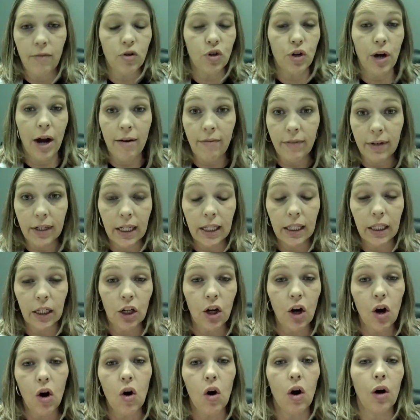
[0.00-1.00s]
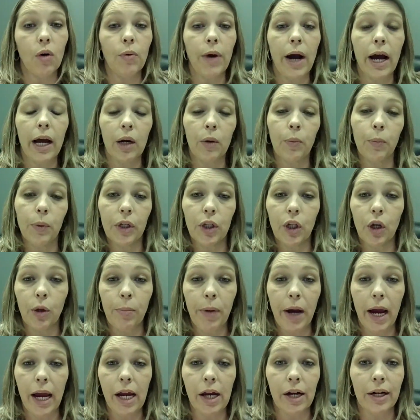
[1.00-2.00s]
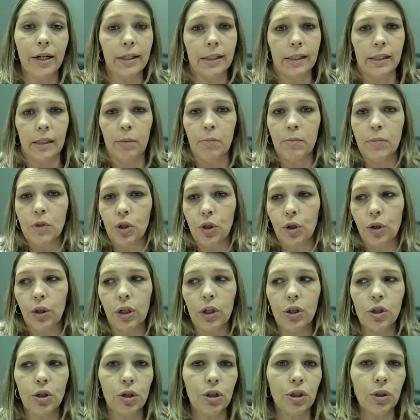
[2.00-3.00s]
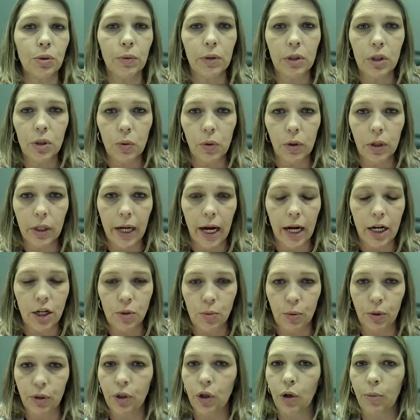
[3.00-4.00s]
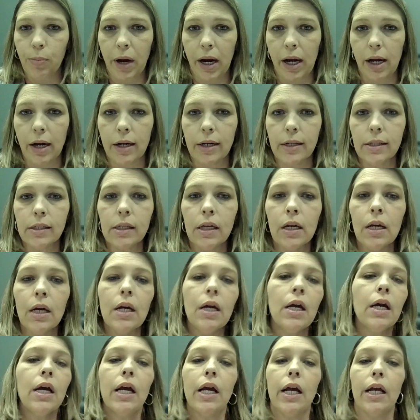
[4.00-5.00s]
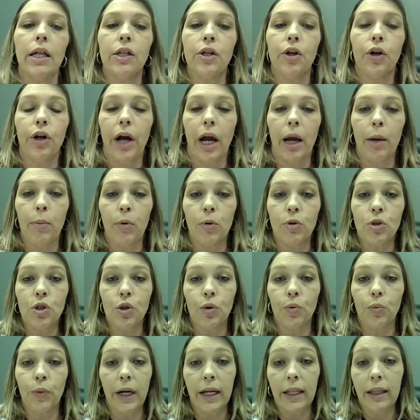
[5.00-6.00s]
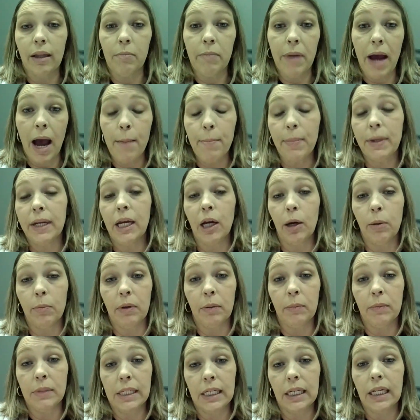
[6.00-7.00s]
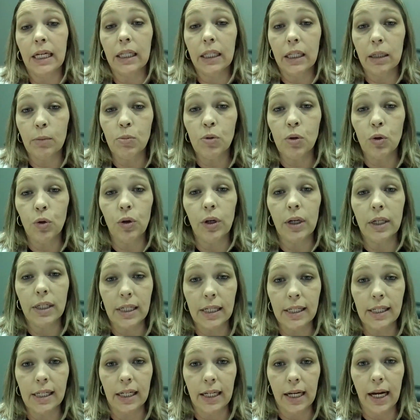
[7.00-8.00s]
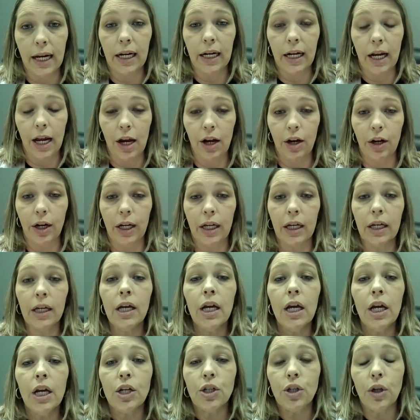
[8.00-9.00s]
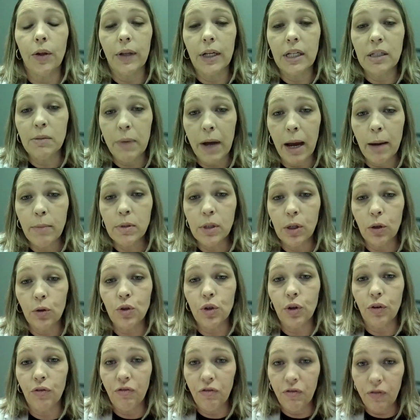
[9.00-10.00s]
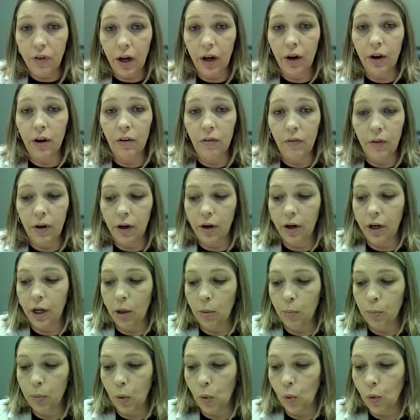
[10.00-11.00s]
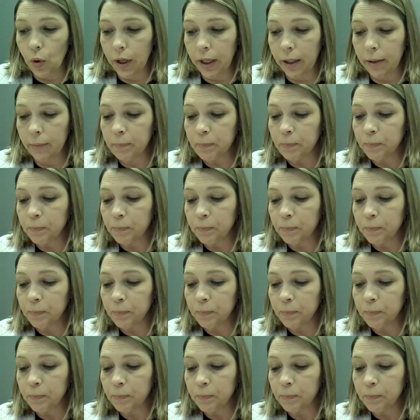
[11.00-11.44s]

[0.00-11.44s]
Driving in the car, riding with their parents. Some students are doing DoorDash with their parents, and they're able to read the map and help them to get them to a designated area. So these map skills are very, very important.